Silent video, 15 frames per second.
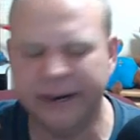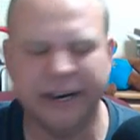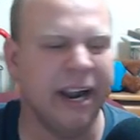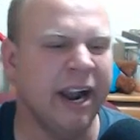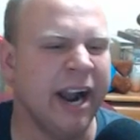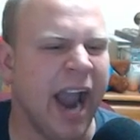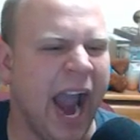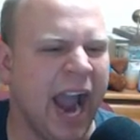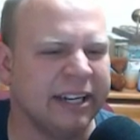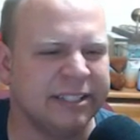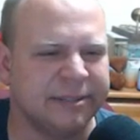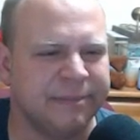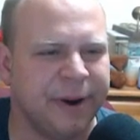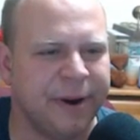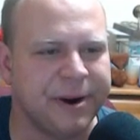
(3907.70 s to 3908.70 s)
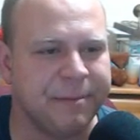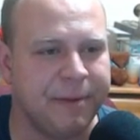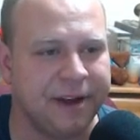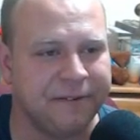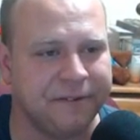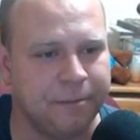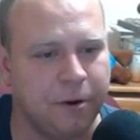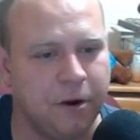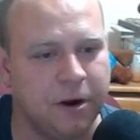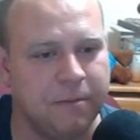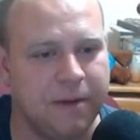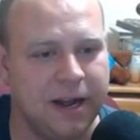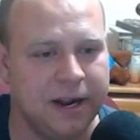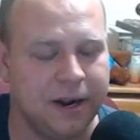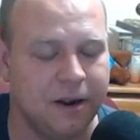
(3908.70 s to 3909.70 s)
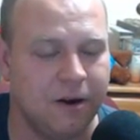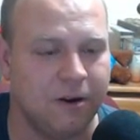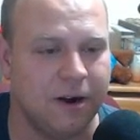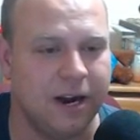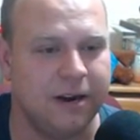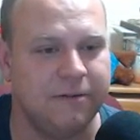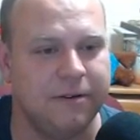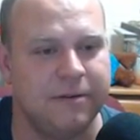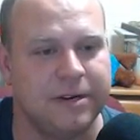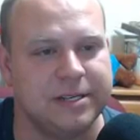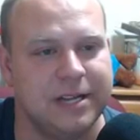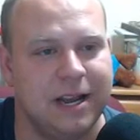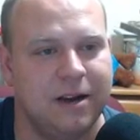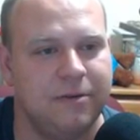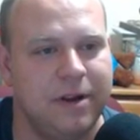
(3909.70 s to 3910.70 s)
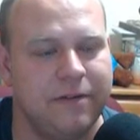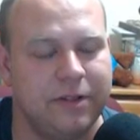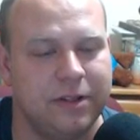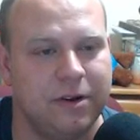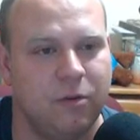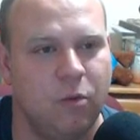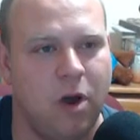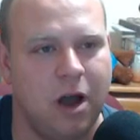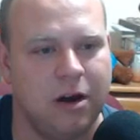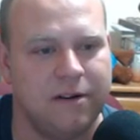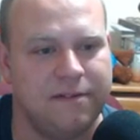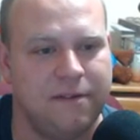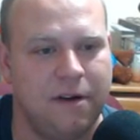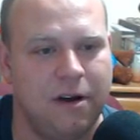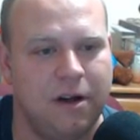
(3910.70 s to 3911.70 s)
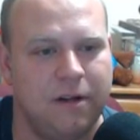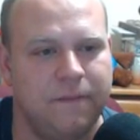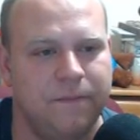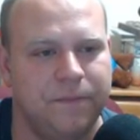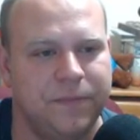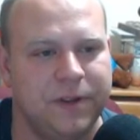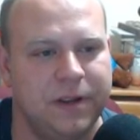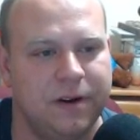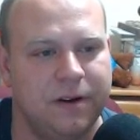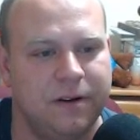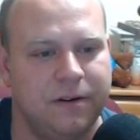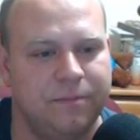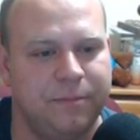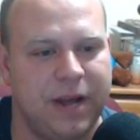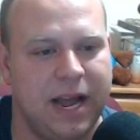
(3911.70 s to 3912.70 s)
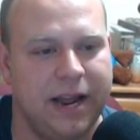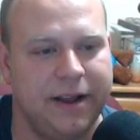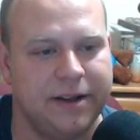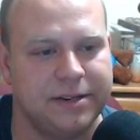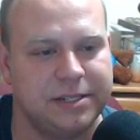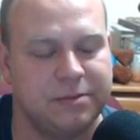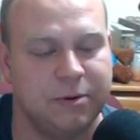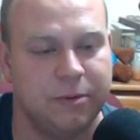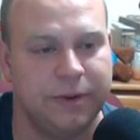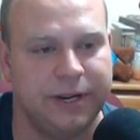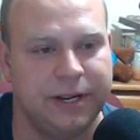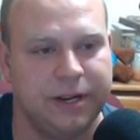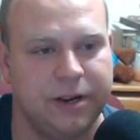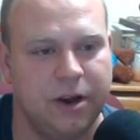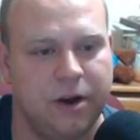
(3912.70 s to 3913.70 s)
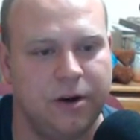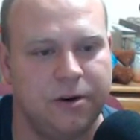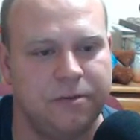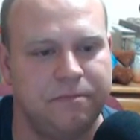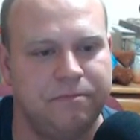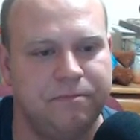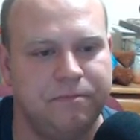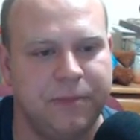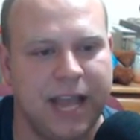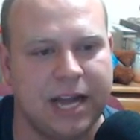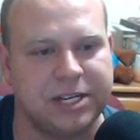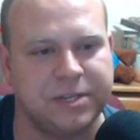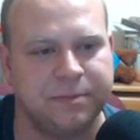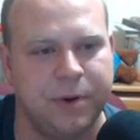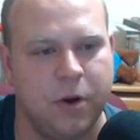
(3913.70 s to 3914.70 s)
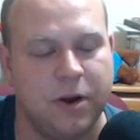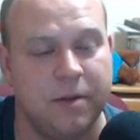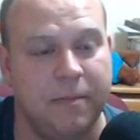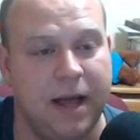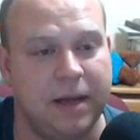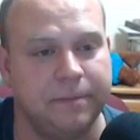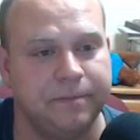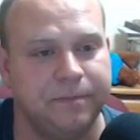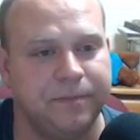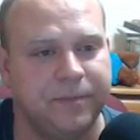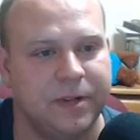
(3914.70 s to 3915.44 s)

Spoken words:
Good catch some Pokemon for Pokemon Go, right? We went down. We have a little waterfall, by us where we could go catch some Pokemon.